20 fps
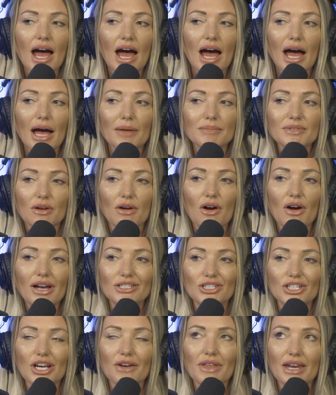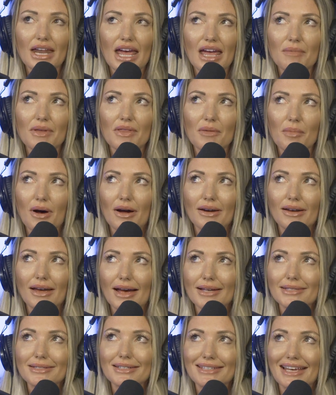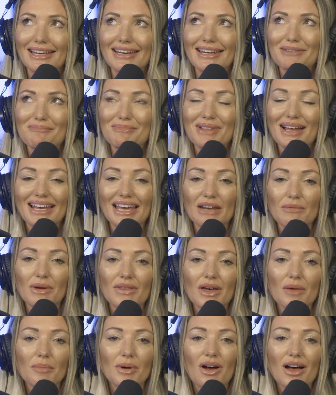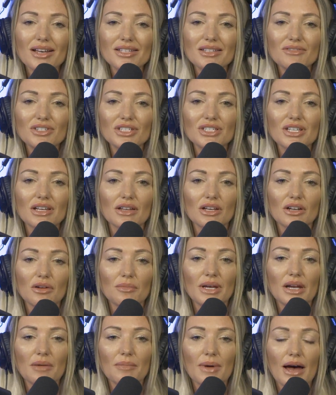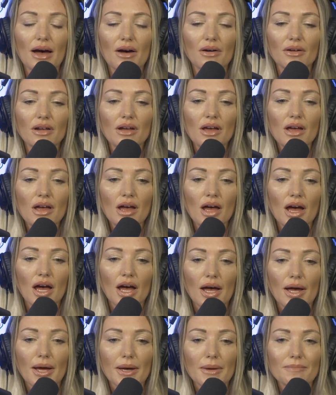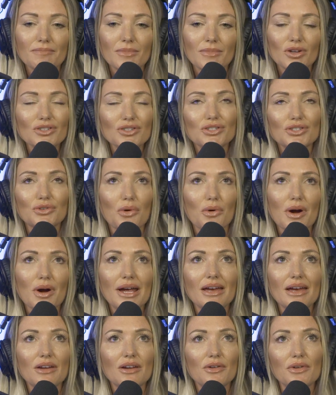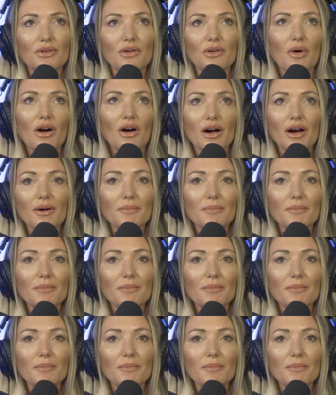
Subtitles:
So go ahead and share the name of the podcast because they need to plug in with it, but also just a little bit about your story and who you